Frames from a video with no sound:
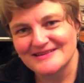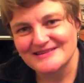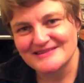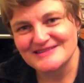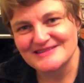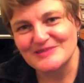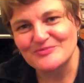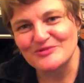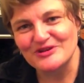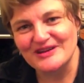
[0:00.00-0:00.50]

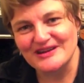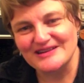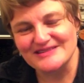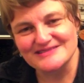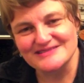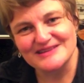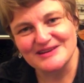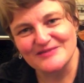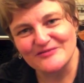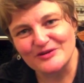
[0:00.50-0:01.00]
Someone
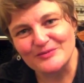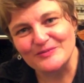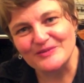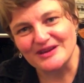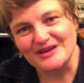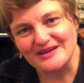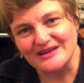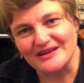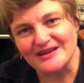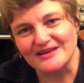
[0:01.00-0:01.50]
has given
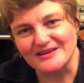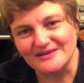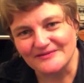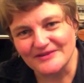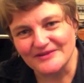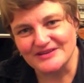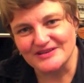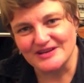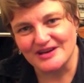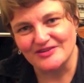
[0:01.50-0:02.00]
me an
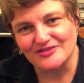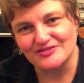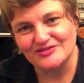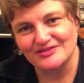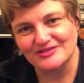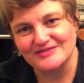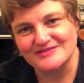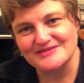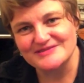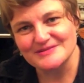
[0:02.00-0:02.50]

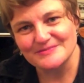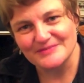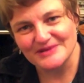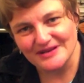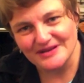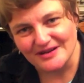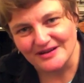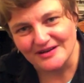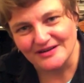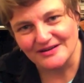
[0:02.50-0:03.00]
invitation to
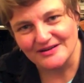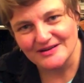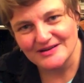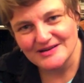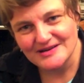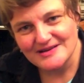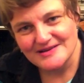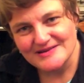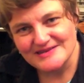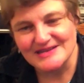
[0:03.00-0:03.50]
be here.
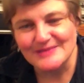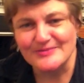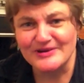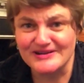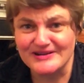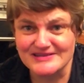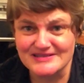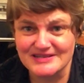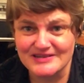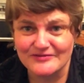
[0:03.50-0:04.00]
Someone
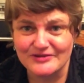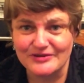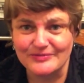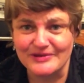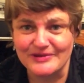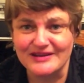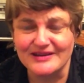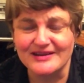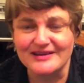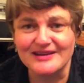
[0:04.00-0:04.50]
has given
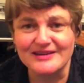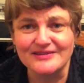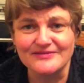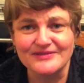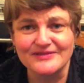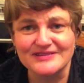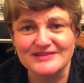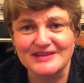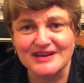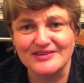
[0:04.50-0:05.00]
me an
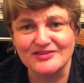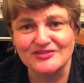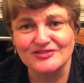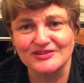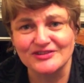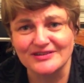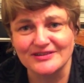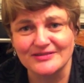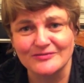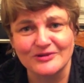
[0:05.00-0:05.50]

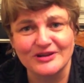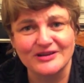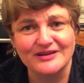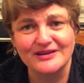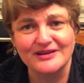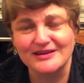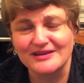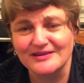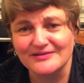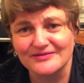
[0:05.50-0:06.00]
invitation
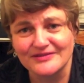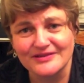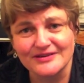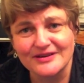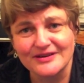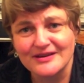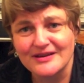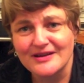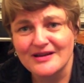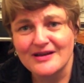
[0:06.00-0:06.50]
when
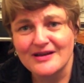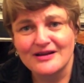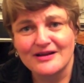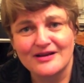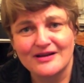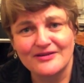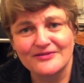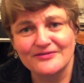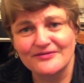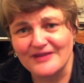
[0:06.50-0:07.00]
even
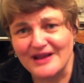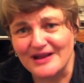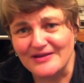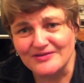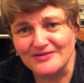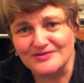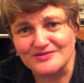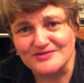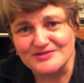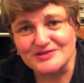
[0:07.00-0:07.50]
our
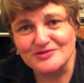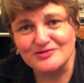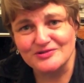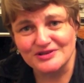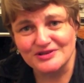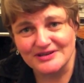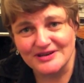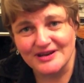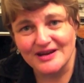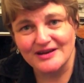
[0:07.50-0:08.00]
founders
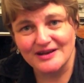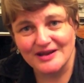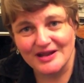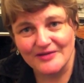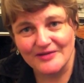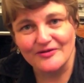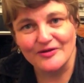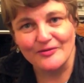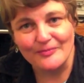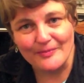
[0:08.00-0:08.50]
could not
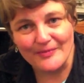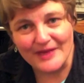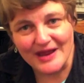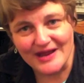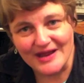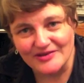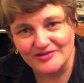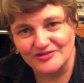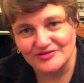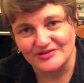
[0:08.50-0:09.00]
have
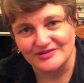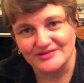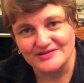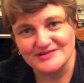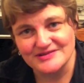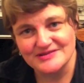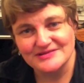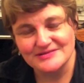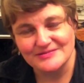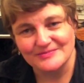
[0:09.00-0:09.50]

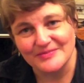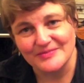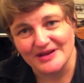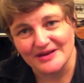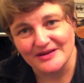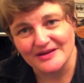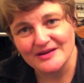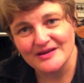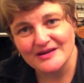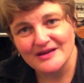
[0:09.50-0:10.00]
imagined
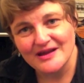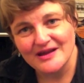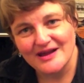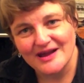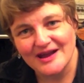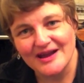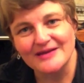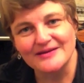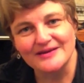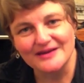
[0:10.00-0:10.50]
me.
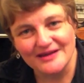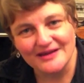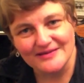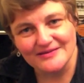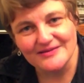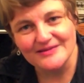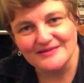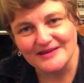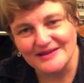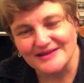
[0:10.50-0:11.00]
I
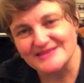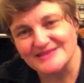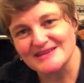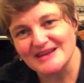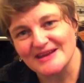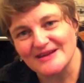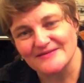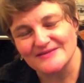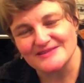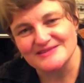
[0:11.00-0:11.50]
nonetheless
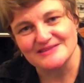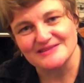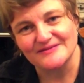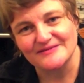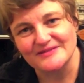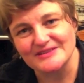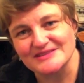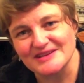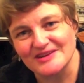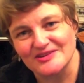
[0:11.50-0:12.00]
had this
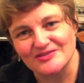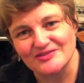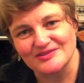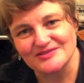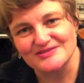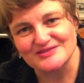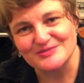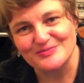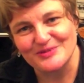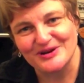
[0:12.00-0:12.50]

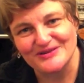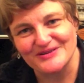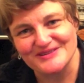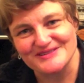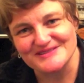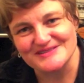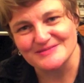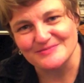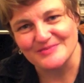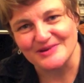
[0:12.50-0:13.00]
invitation to
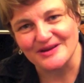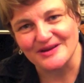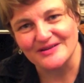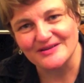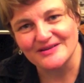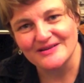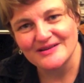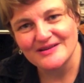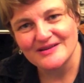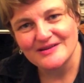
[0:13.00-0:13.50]
participate.
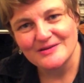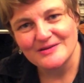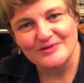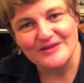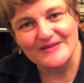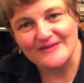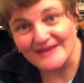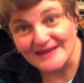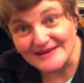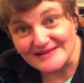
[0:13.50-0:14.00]

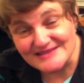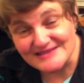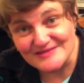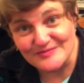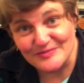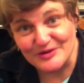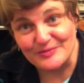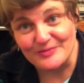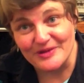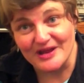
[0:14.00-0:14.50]
When things
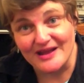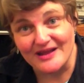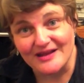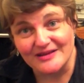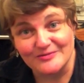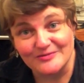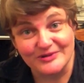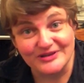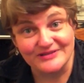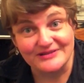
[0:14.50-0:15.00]
have been
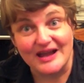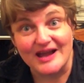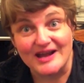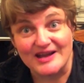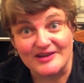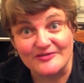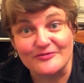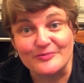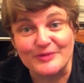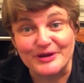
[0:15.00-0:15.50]
bad, when
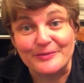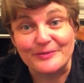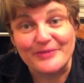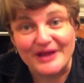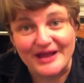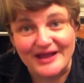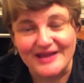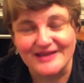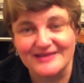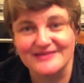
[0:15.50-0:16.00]
I've been
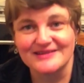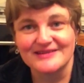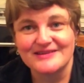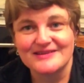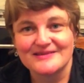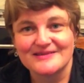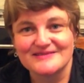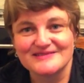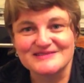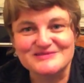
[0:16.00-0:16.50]
bad,
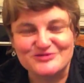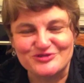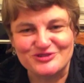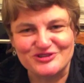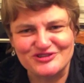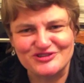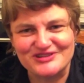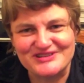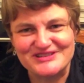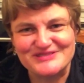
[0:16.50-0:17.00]
this
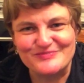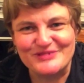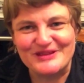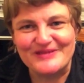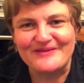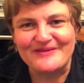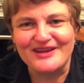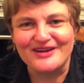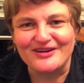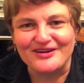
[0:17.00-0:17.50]
tradition has
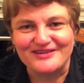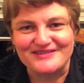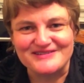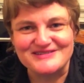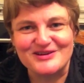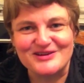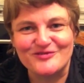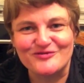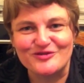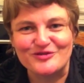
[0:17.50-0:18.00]
been there.
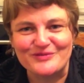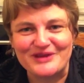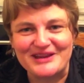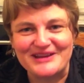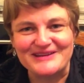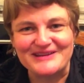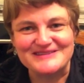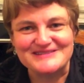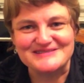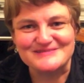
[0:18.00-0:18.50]
It's offered me
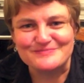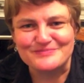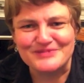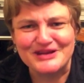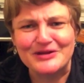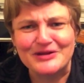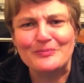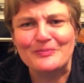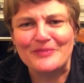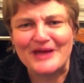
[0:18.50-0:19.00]
its
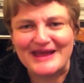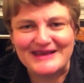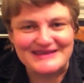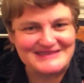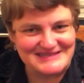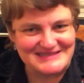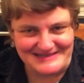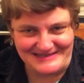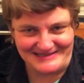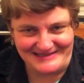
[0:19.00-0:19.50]
big
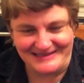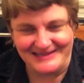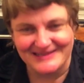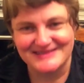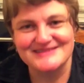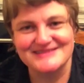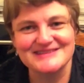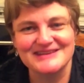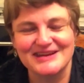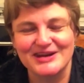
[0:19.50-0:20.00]
basket, and
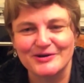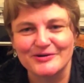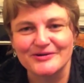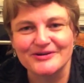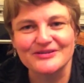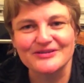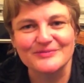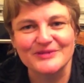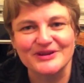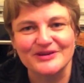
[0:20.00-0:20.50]
it's
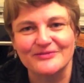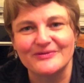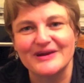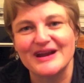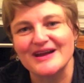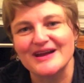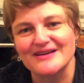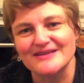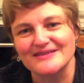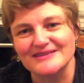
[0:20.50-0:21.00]
carried me
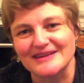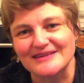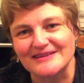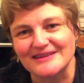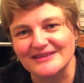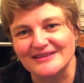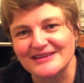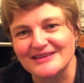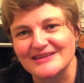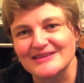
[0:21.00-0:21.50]
around, and
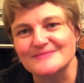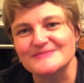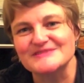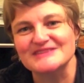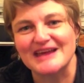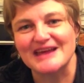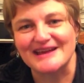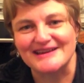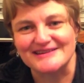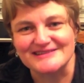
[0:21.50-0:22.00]
it
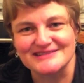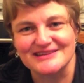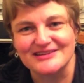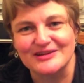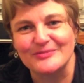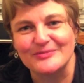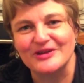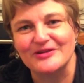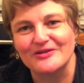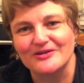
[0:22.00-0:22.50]
keeps
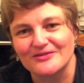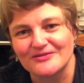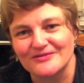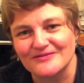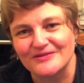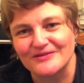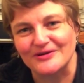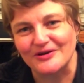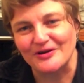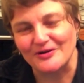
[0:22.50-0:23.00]
asking me
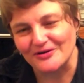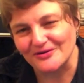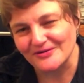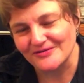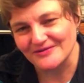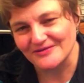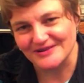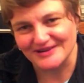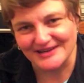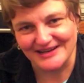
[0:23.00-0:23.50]
over and
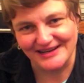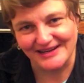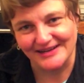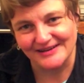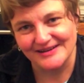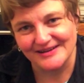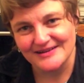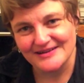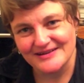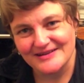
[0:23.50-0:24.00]
over
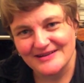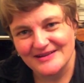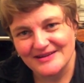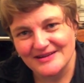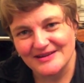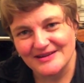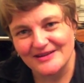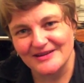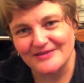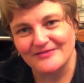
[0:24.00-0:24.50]
again
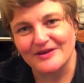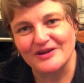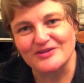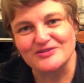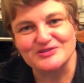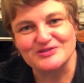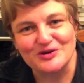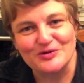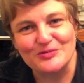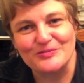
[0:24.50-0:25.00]
if I
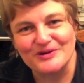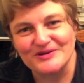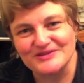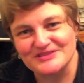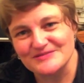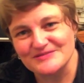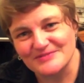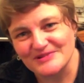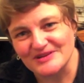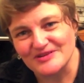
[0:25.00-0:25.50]
don't
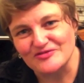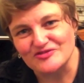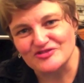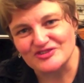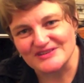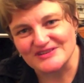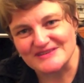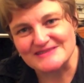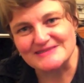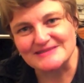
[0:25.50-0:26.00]
want to be
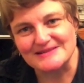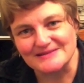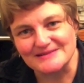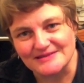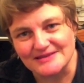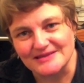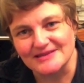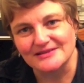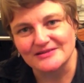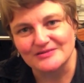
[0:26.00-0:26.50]
just a
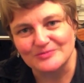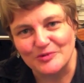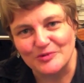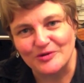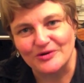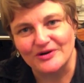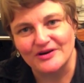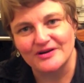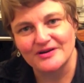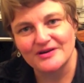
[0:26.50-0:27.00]
little
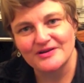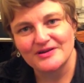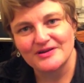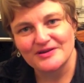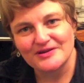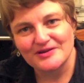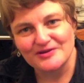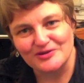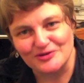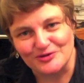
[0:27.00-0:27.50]
more
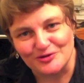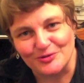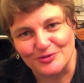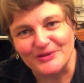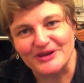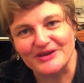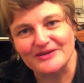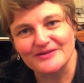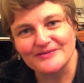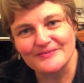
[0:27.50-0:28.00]

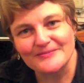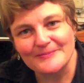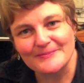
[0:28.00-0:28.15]
human.